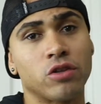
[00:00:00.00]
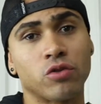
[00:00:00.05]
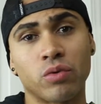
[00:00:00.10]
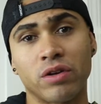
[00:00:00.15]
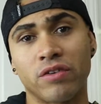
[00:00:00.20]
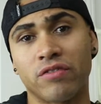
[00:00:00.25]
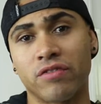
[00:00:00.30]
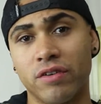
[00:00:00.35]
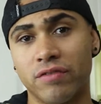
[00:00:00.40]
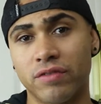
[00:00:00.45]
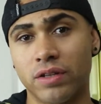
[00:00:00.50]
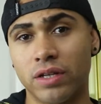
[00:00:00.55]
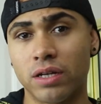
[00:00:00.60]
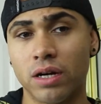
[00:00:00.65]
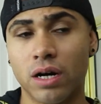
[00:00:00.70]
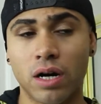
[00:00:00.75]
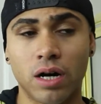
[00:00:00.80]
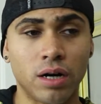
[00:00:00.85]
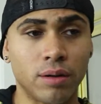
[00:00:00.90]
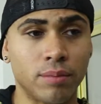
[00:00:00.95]

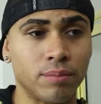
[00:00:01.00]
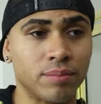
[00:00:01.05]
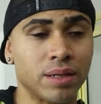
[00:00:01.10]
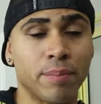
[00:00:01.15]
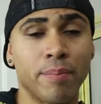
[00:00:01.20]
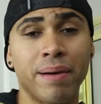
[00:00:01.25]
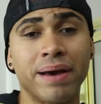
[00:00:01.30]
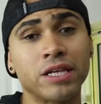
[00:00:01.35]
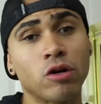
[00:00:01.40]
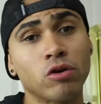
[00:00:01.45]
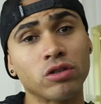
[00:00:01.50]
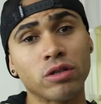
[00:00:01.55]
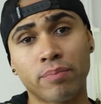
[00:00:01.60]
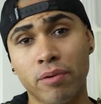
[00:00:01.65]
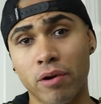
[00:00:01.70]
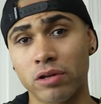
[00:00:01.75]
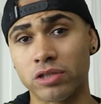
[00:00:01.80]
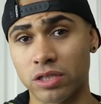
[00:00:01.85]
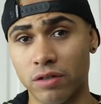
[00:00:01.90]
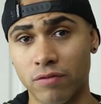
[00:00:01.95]
350, depending on the
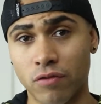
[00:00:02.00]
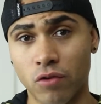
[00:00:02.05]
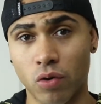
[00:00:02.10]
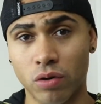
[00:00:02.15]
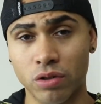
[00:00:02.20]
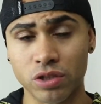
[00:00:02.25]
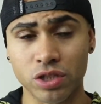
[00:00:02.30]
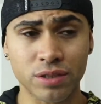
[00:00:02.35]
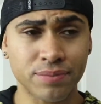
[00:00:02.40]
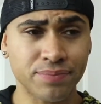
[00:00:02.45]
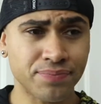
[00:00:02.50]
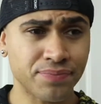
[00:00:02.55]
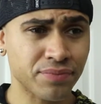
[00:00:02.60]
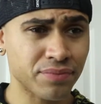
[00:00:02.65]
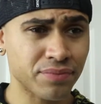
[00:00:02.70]
person, of course.